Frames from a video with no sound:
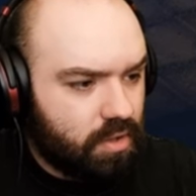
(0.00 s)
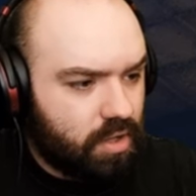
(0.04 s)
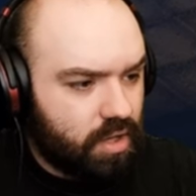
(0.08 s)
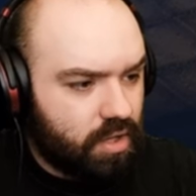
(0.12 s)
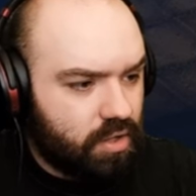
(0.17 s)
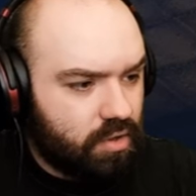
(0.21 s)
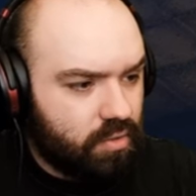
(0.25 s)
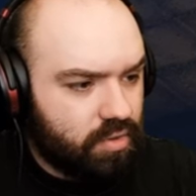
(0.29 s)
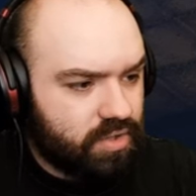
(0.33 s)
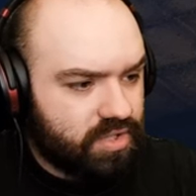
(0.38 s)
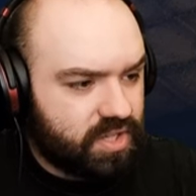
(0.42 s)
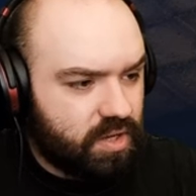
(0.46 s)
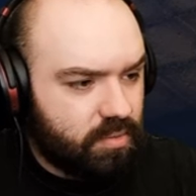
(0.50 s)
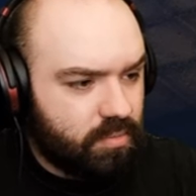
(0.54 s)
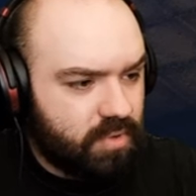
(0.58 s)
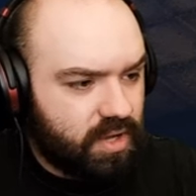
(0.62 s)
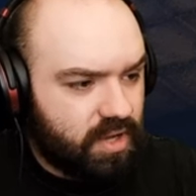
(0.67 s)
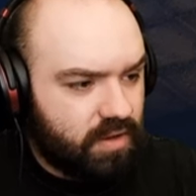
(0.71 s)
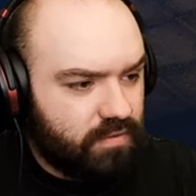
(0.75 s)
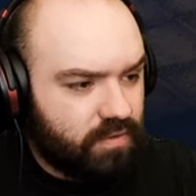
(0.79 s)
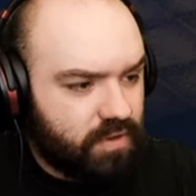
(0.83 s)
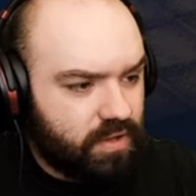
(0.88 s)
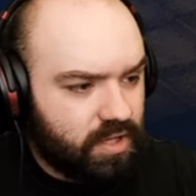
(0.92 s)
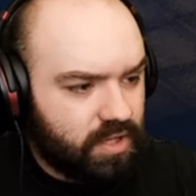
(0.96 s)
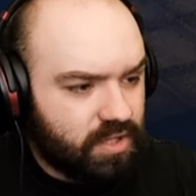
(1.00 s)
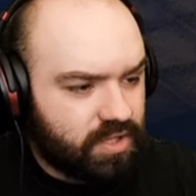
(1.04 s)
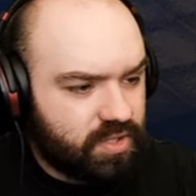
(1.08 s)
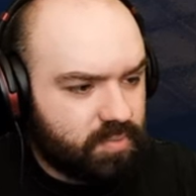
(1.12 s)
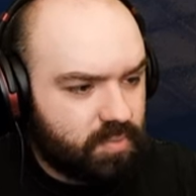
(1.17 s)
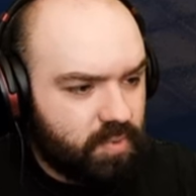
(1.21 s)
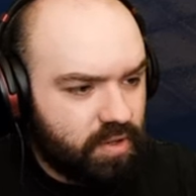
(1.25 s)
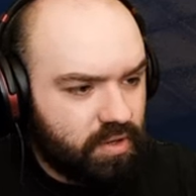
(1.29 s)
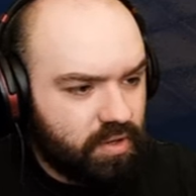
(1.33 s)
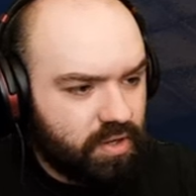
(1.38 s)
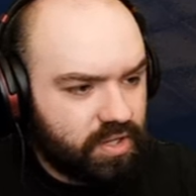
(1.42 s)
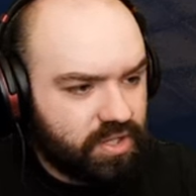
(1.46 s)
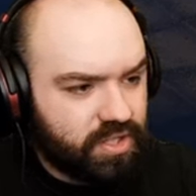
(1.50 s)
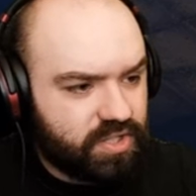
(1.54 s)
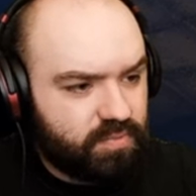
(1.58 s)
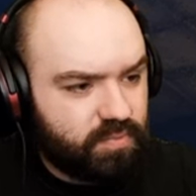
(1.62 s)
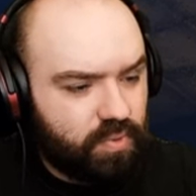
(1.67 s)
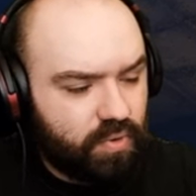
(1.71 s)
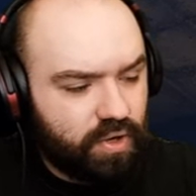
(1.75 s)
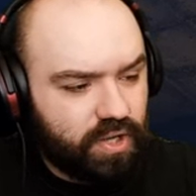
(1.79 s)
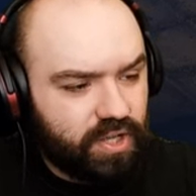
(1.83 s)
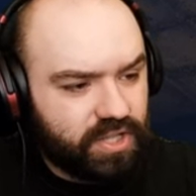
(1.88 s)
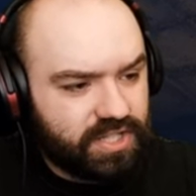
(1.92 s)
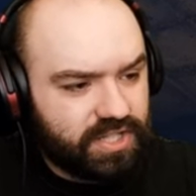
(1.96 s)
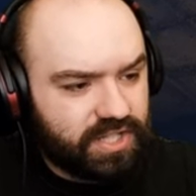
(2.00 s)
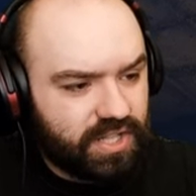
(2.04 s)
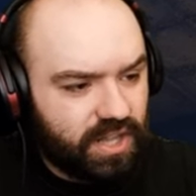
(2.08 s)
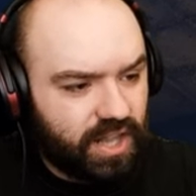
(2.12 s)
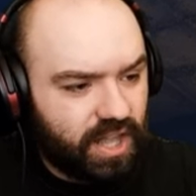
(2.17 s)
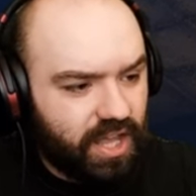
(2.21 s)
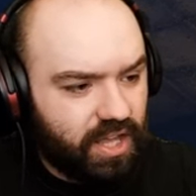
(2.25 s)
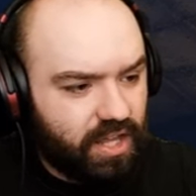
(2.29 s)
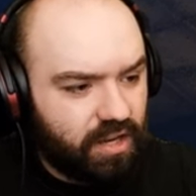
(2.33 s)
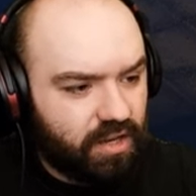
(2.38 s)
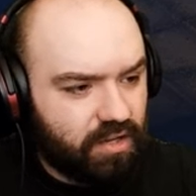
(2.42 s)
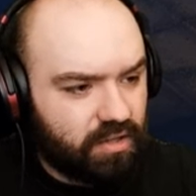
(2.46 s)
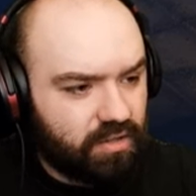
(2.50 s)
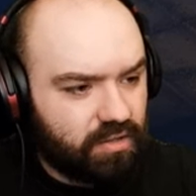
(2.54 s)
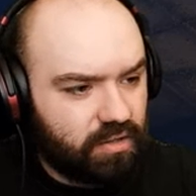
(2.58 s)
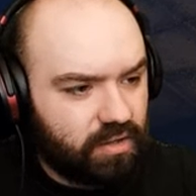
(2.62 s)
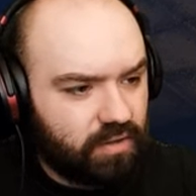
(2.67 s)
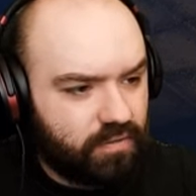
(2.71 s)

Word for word: I could always come back for the experience points later